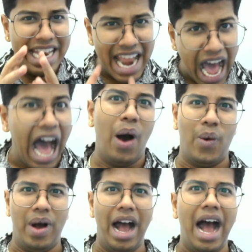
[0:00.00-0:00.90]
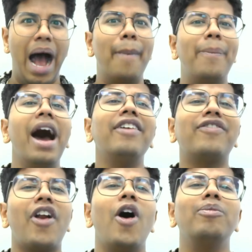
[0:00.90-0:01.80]
Now,
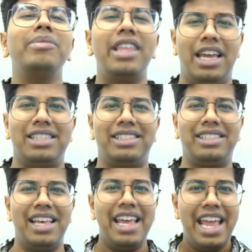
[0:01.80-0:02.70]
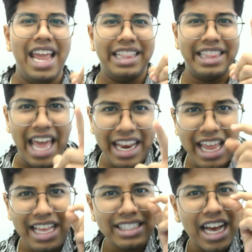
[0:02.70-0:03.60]
apart from this, there
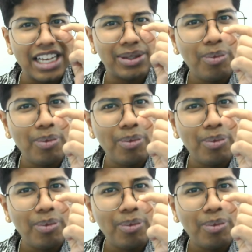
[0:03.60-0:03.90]
is a